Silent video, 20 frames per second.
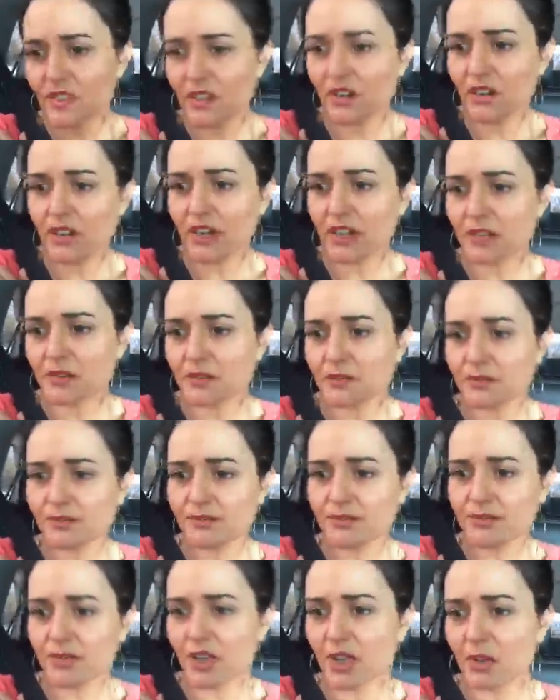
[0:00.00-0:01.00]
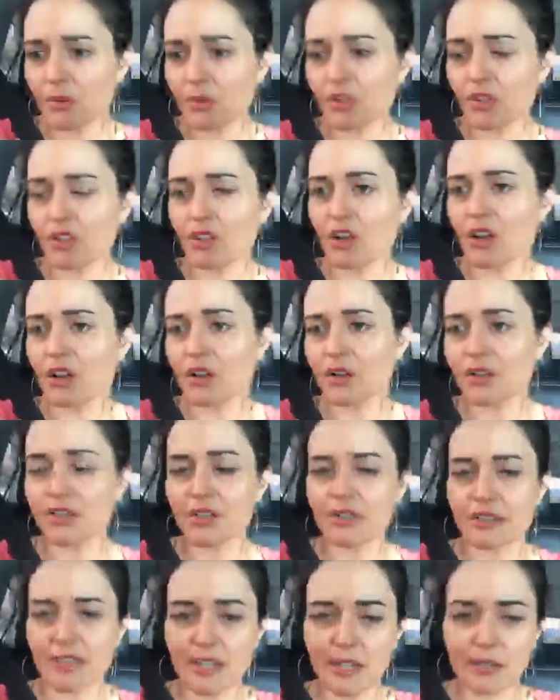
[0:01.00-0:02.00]
All right, I'll go
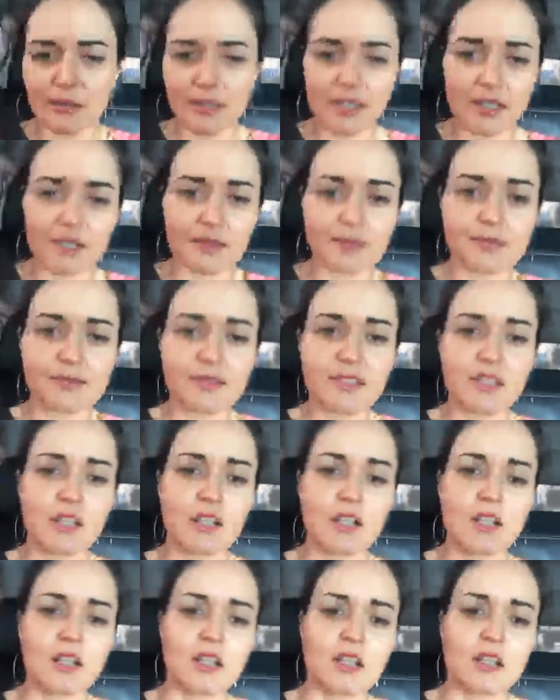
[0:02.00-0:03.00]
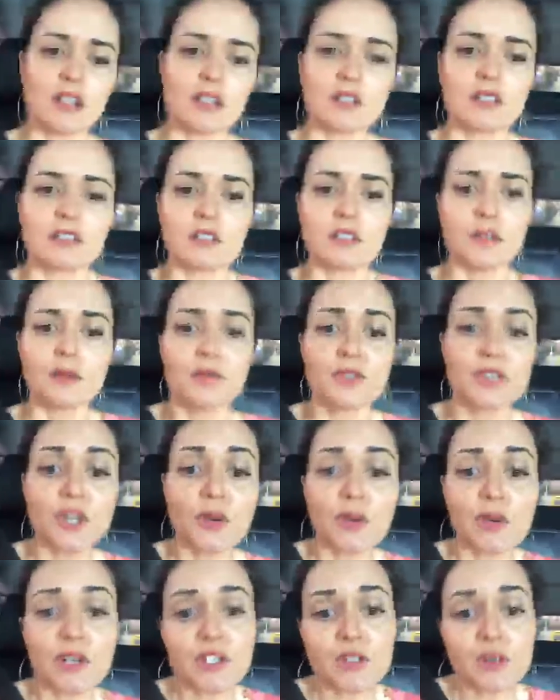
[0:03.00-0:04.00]
check that out later. There's
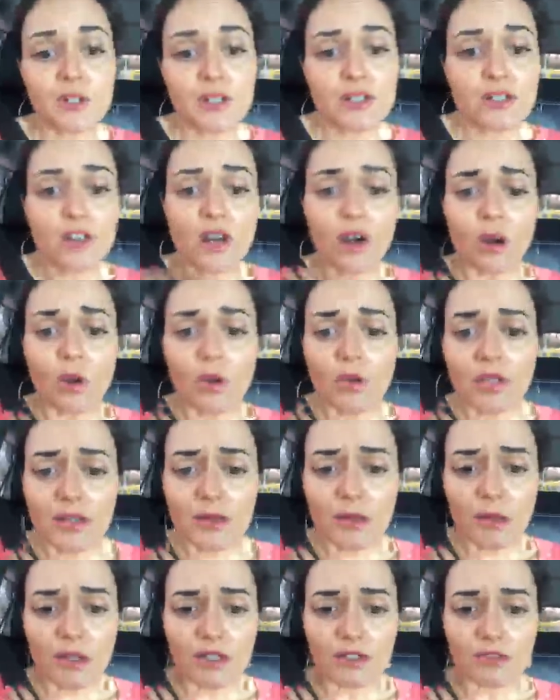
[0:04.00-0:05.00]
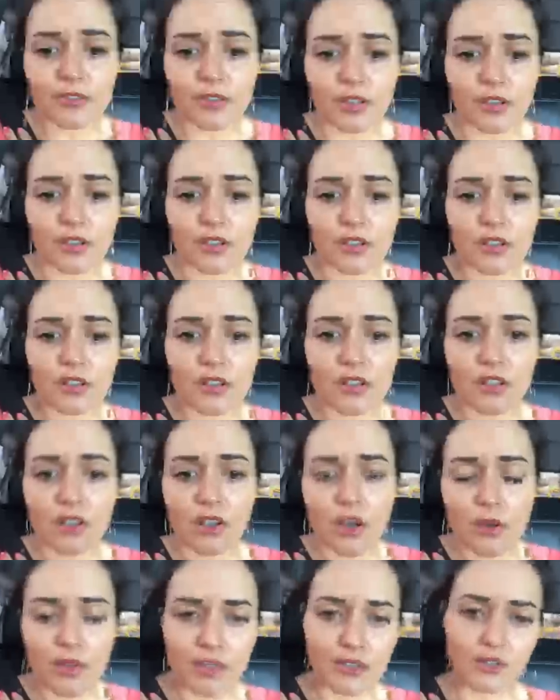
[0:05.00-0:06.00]
no injuries? Oh, that's wonderful.
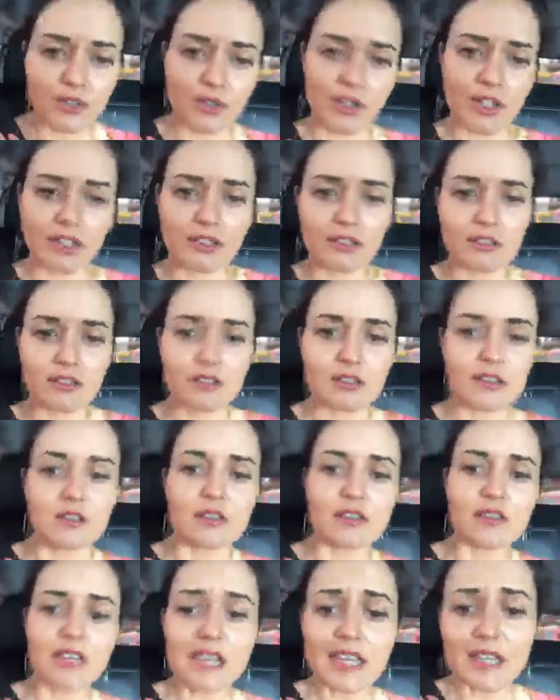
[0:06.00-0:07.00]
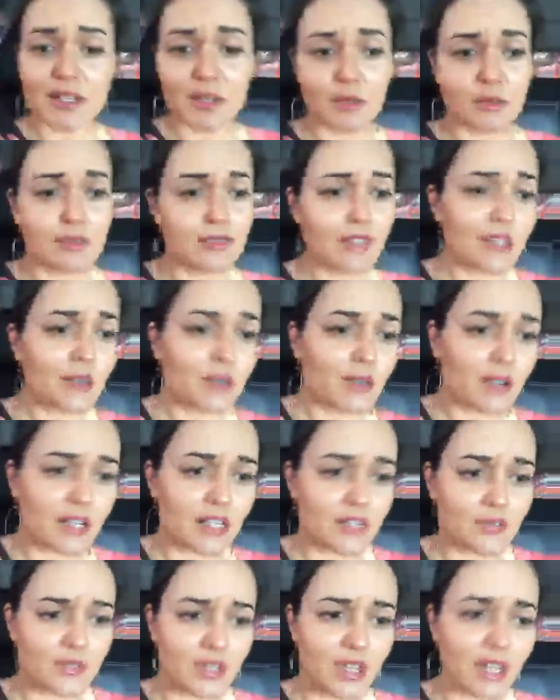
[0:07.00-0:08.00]
Oh, that's great. Thank you
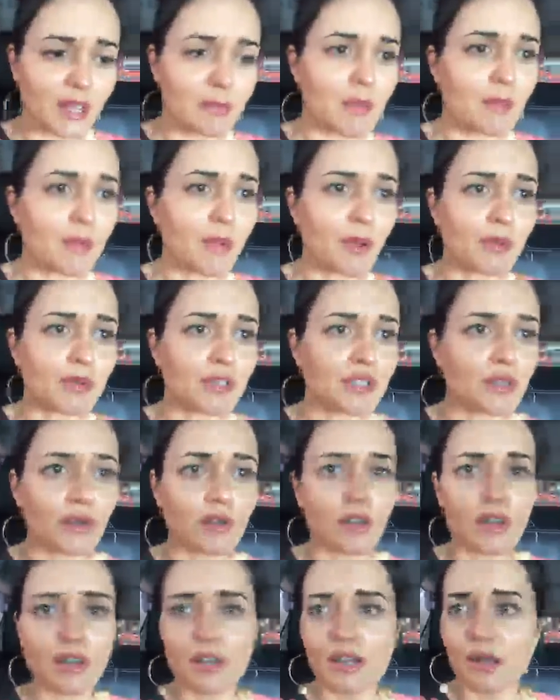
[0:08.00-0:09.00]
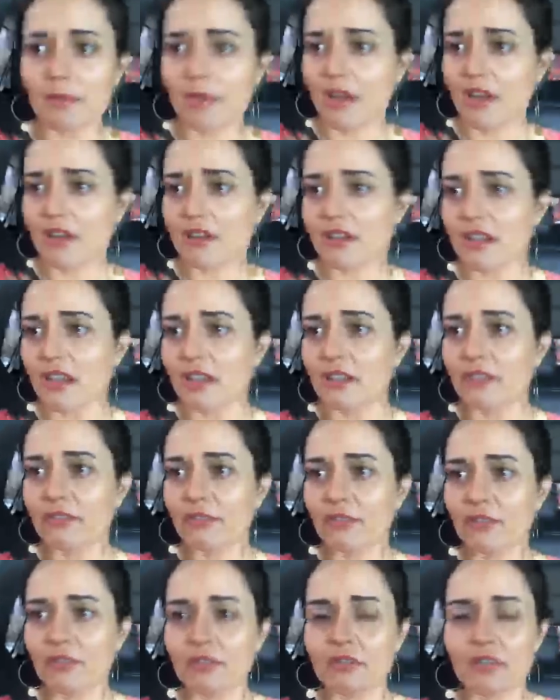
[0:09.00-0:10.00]
guys for telling me about what's going on in Paris and
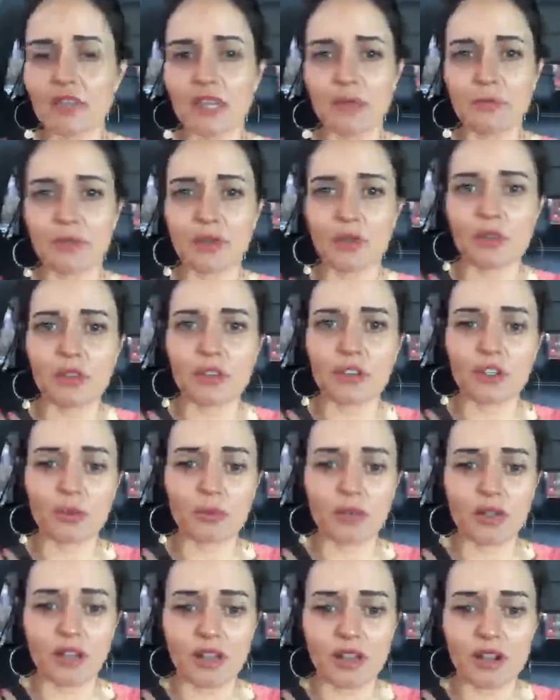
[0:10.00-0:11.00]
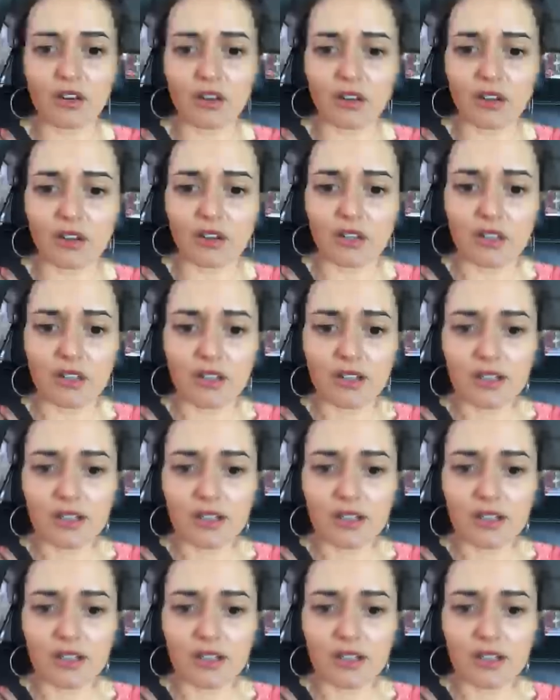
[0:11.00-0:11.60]
for letting me know that nobody got hurt.